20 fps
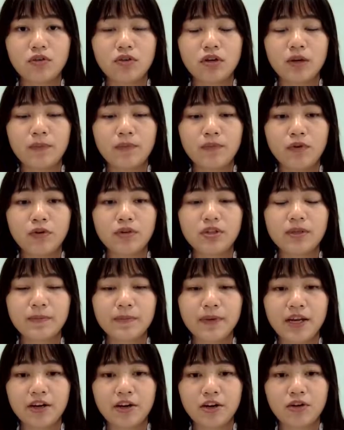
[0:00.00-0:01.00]

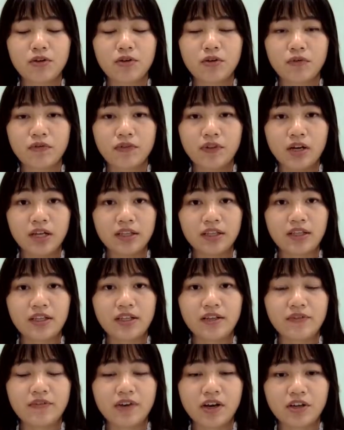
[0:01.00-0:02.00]
approximator of the
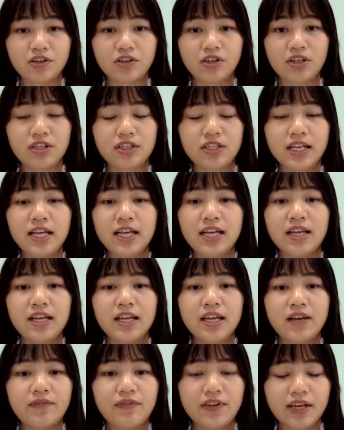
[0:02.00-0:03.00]
underlying function
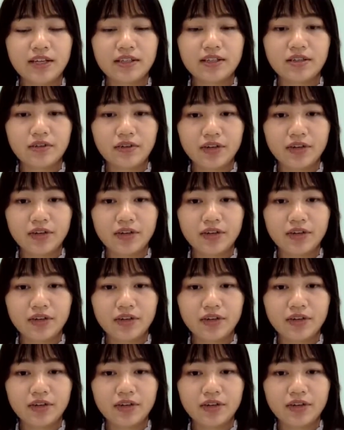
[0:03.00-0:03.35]
fx.